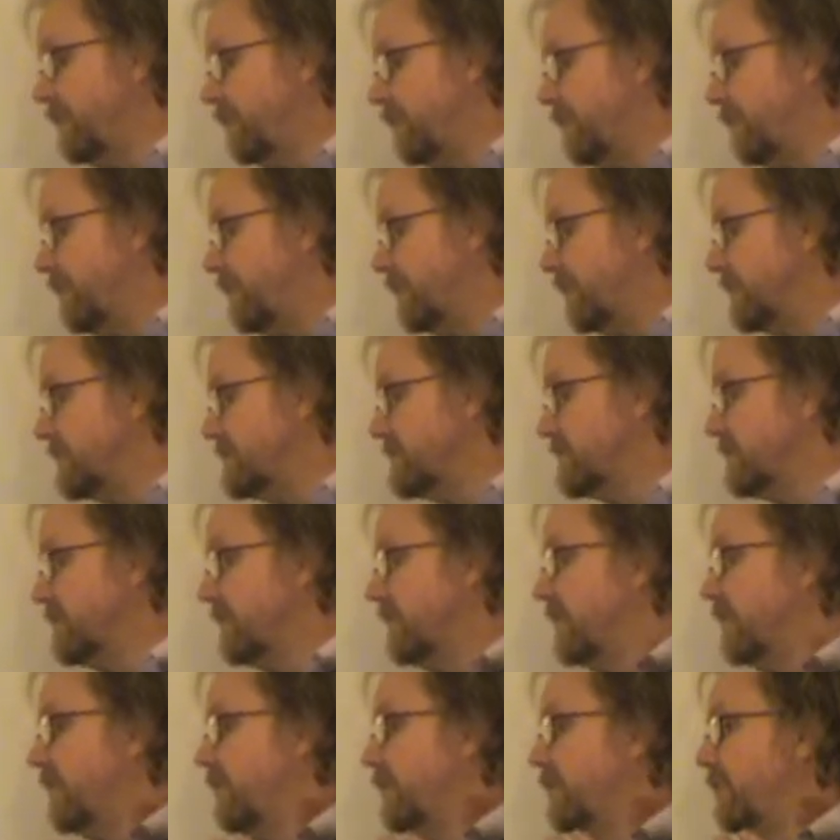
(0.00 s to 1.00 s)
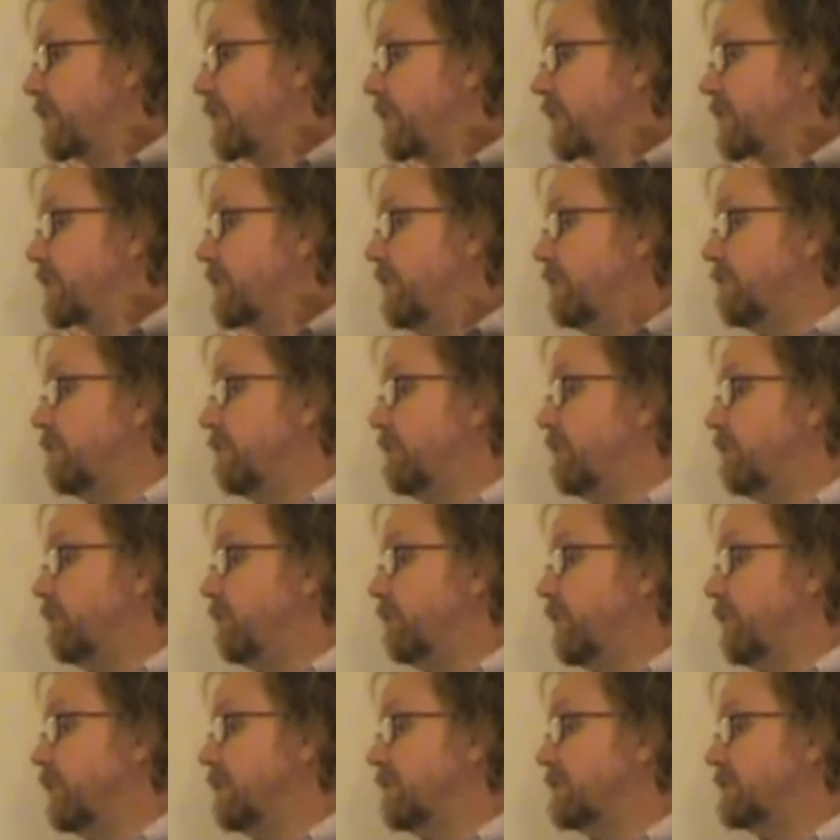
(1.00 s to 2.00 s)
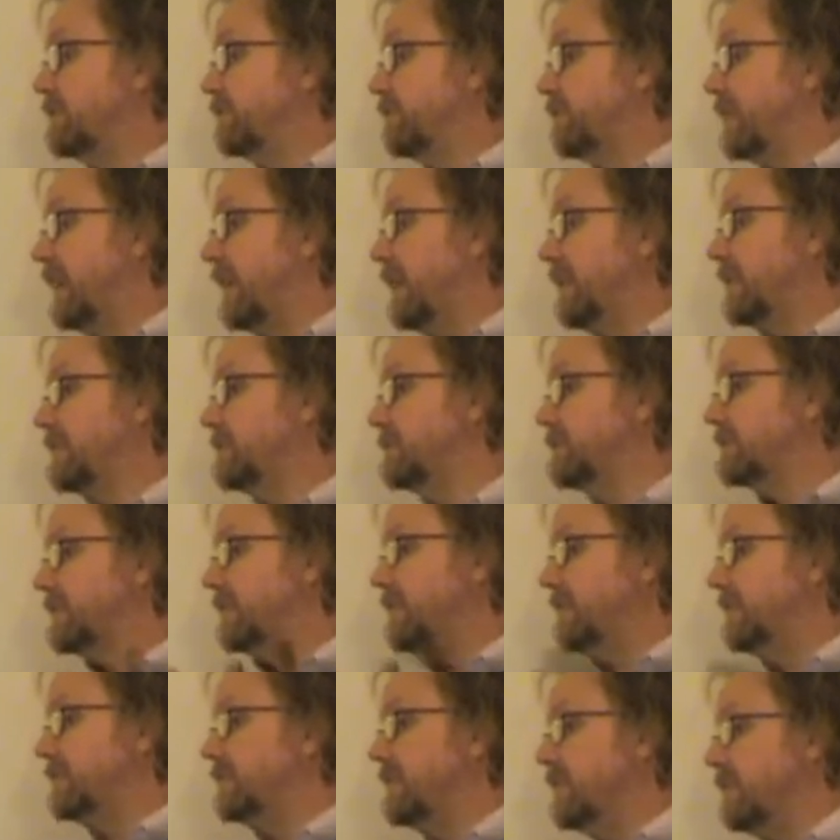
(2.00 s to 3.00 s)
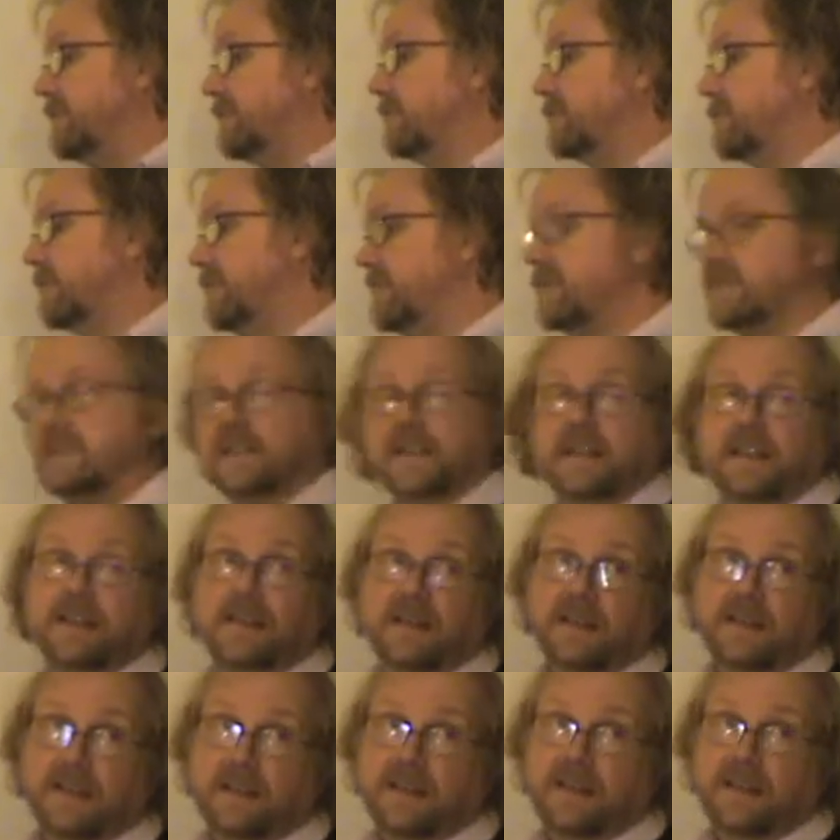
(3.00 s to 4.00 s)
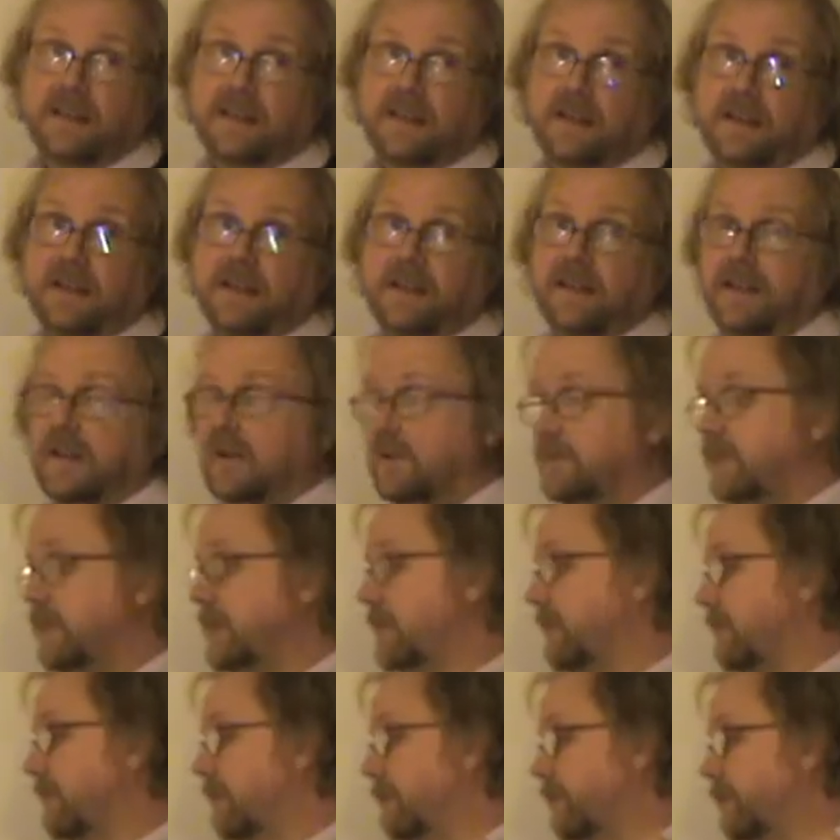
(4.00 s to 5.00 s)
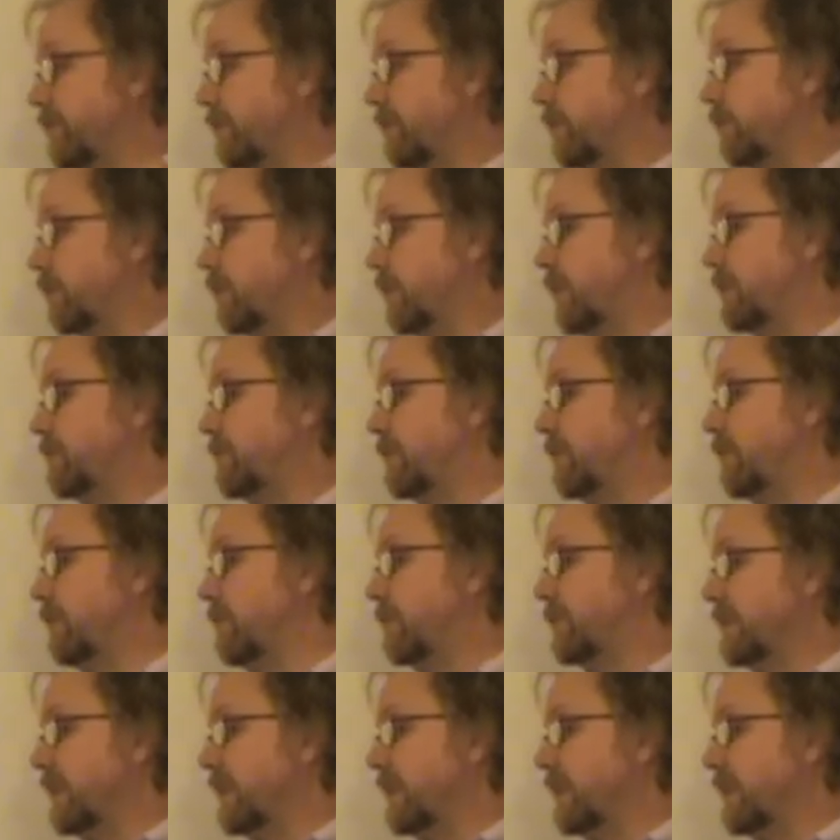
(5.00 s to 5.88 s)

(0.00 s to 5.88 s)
that the number of moles of gas is increasing, that we're going from 1 mole of